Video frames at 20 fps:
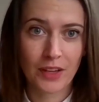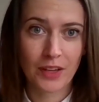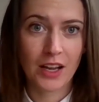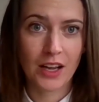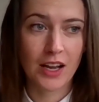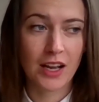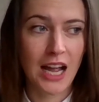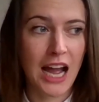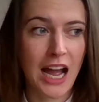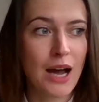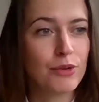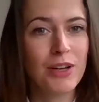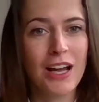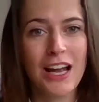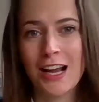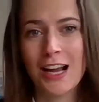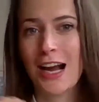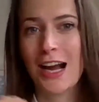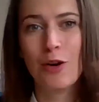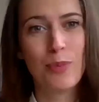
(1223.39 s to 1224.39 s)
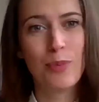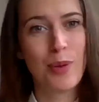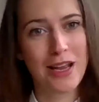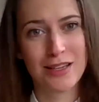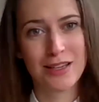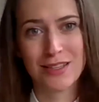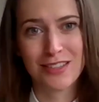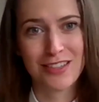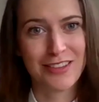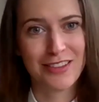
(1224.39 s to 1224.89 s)

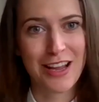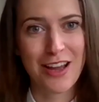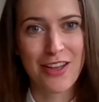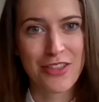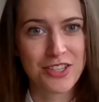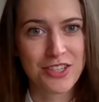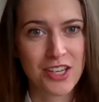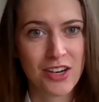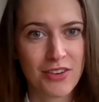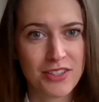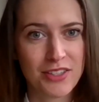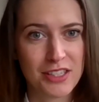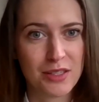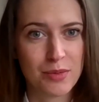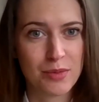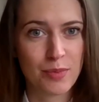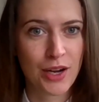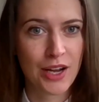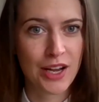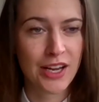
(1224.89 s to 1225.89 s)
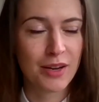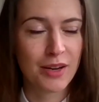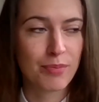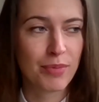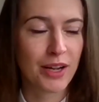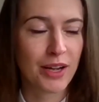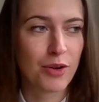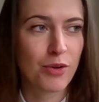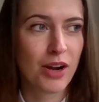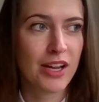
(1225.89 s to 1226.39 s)
outpaced the other charities by
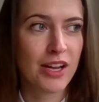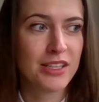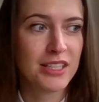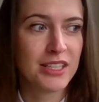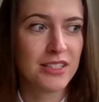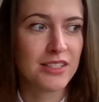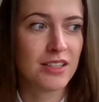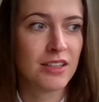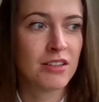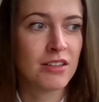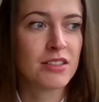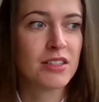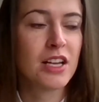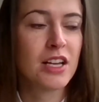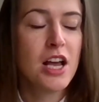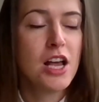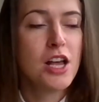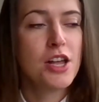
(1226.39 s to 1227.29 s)
quite a distance.